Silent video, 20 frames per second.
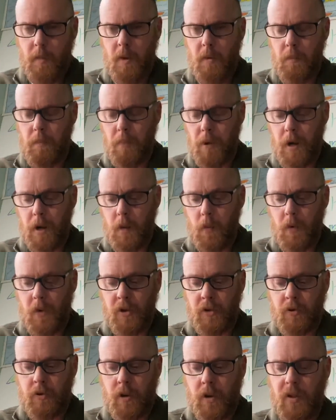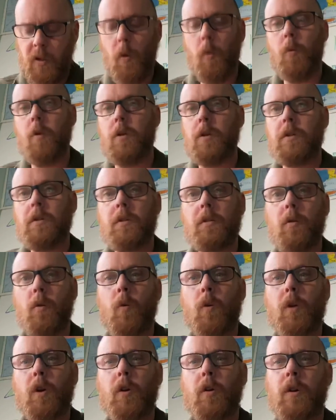But when you're in the woods
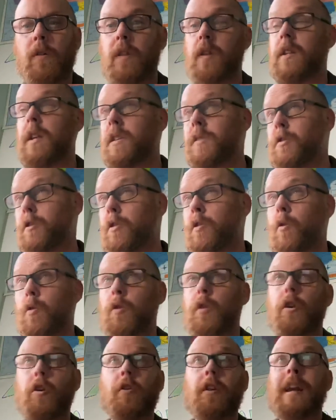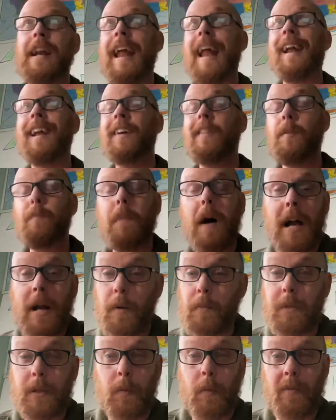or you're in the desert or you're in any of the
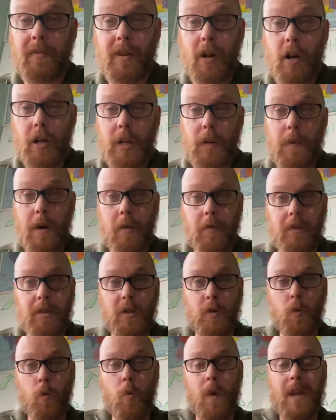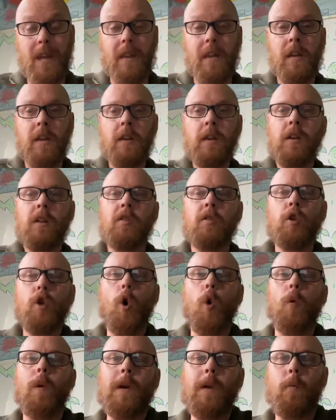biomes that we've talked about this week,
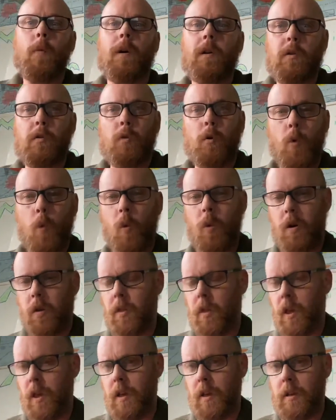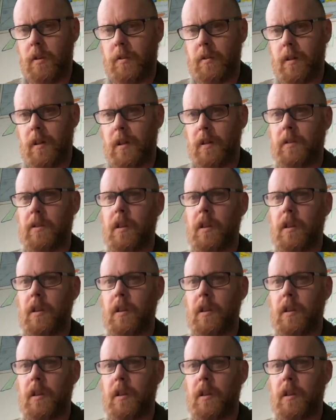knowing where north is is